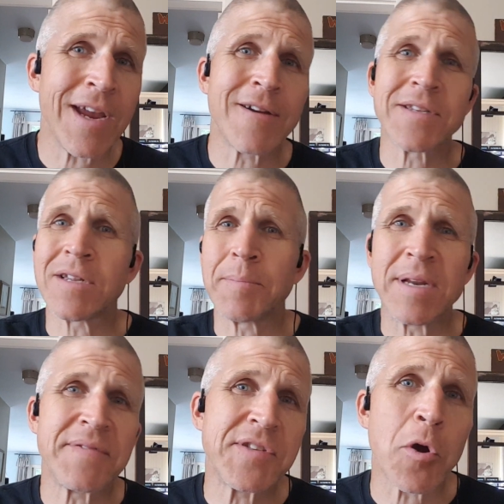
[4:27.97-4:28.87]
Here's a little bit
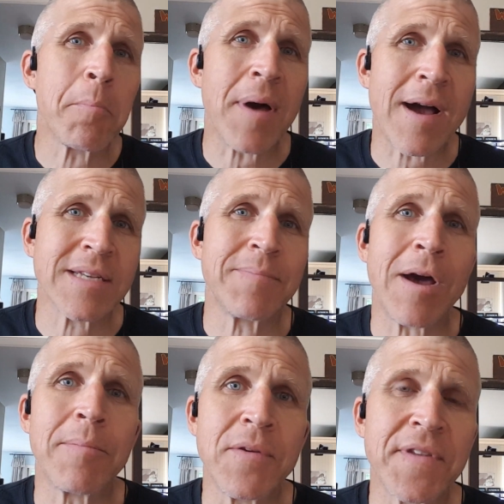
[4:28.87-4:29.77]
of soapbox
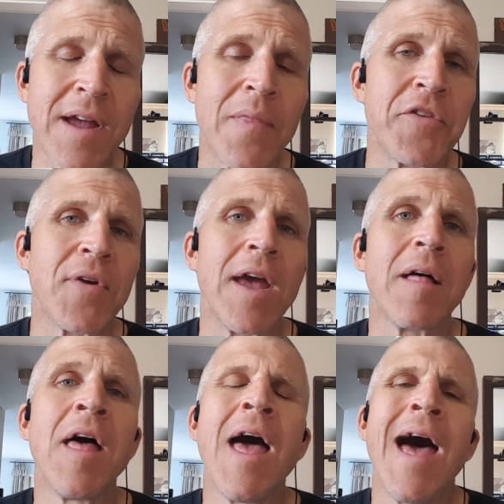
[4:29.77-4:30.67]
about music on the trail.